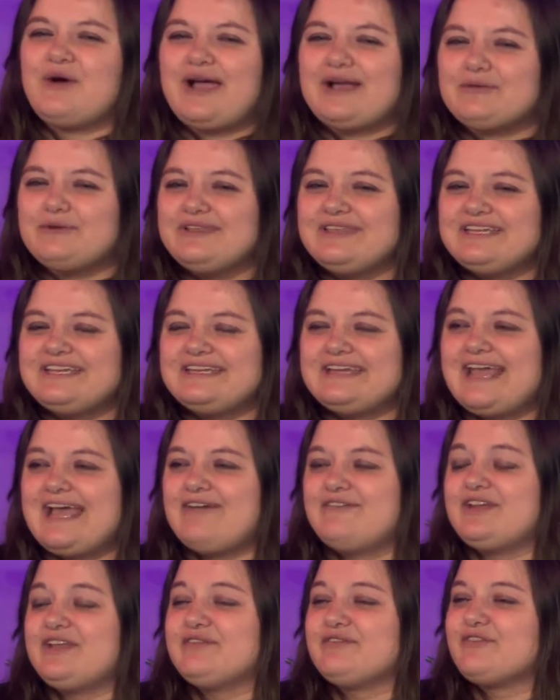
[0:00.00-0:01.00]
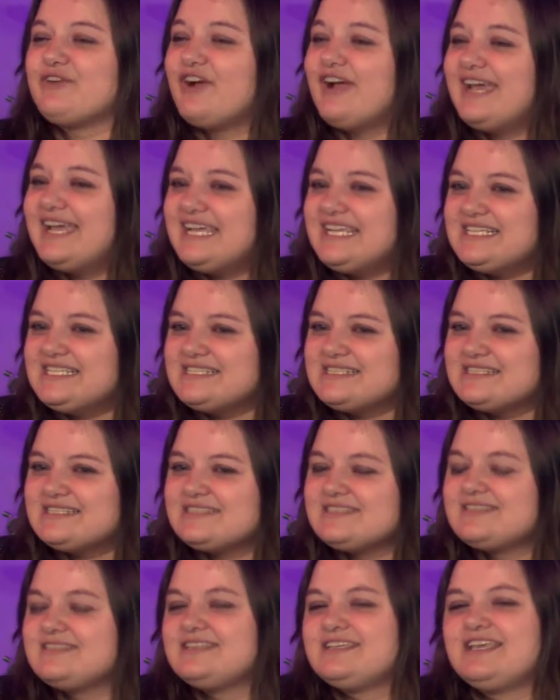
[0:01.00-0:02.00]
I really didn't have any
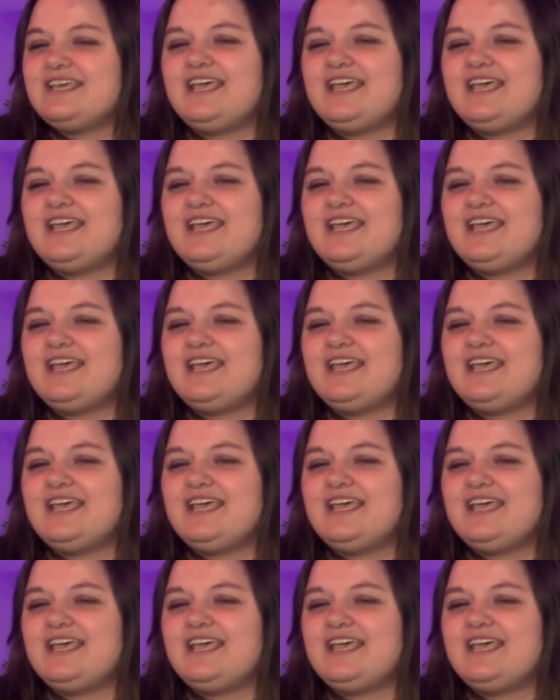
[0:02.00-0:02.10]
friends.